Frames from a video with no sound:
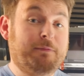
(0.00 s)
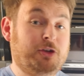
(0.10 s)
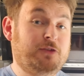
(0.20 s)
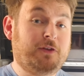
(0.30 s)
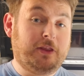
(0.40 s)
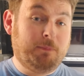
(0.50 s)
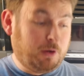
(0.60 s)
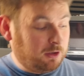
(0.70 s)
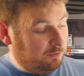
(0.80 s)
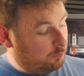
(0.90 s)
then once you've got the
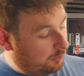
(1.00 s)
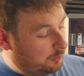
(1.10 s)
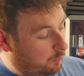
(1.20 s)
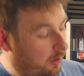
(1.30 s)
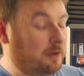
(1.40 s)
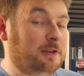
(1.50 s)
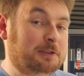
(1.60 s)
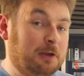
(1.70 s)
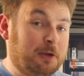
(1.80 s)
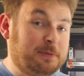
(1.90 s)
model of what you want,
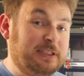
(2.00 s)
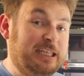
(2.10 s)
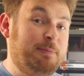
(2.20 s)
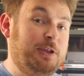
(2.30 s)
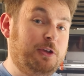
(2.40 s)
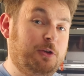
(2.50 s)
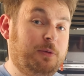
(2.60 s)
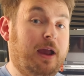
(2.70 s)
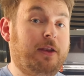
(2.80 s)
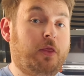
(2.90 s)
just load up some
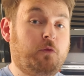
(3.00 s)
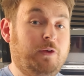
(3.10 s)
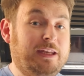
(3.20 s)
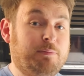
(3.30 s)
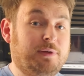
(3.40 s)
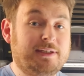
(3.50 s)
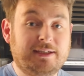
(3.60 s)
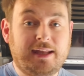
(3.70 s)
TPU and 3D print